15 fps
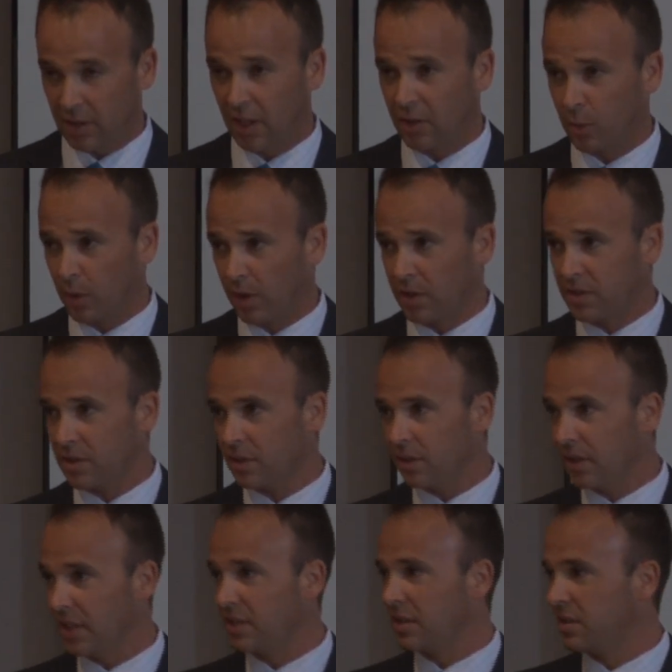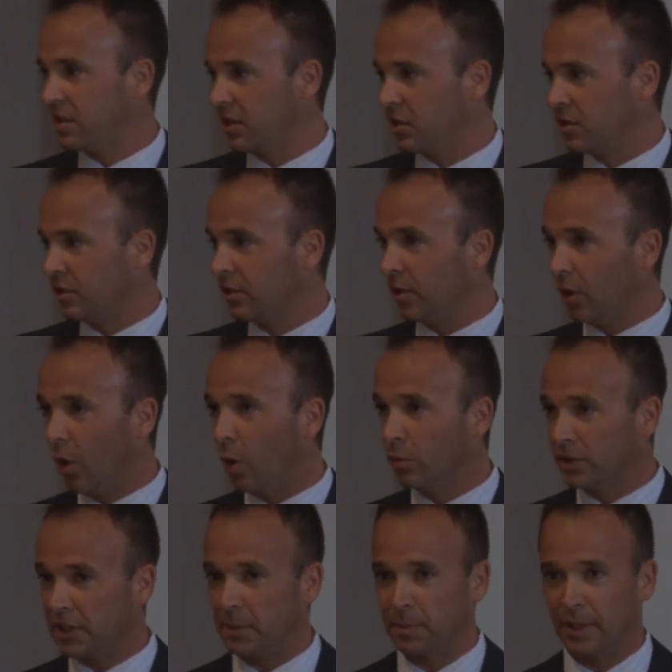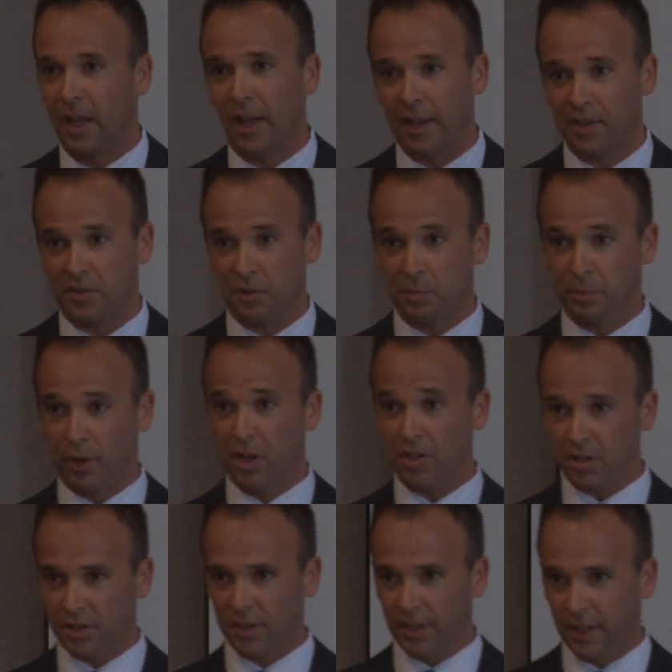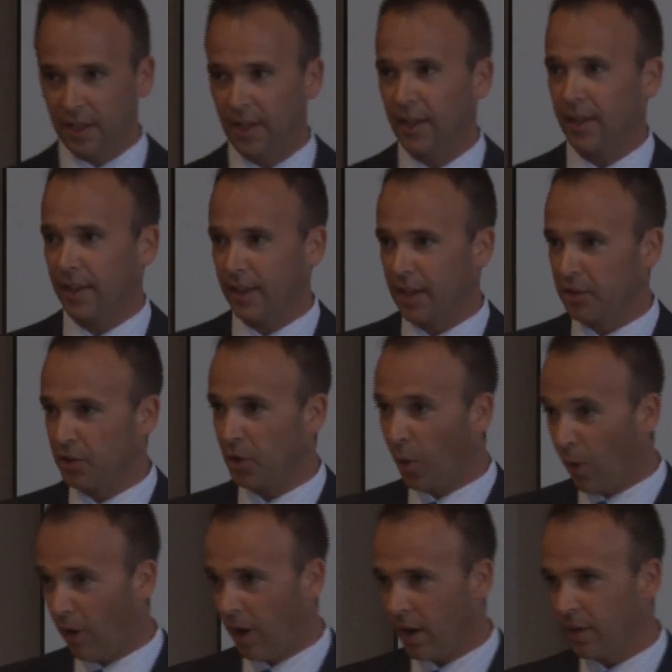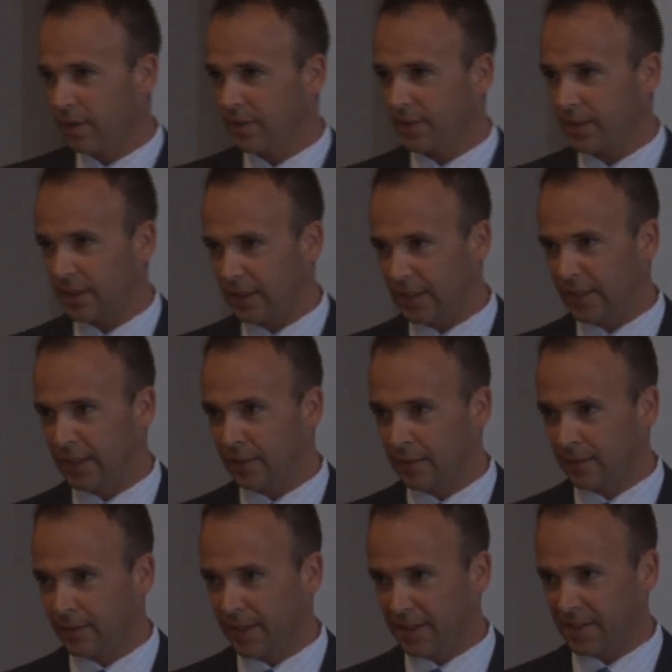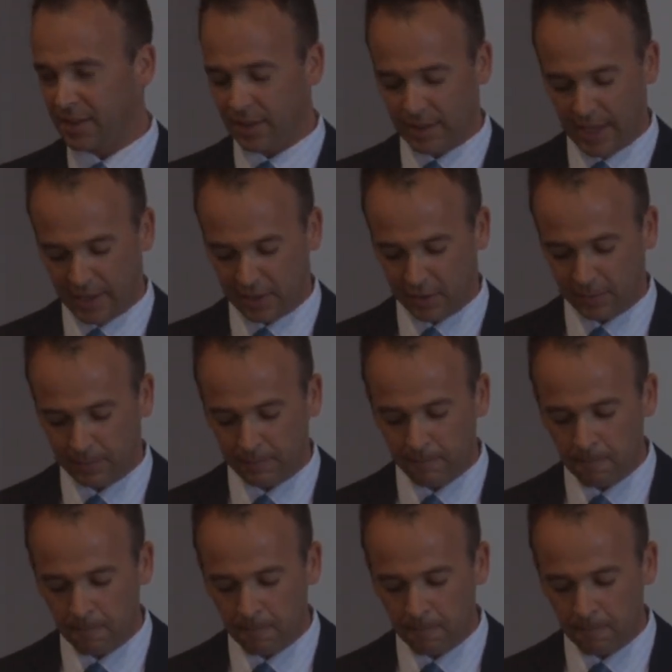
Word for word: In other words, this decision only applies to Bush and Gore in this election.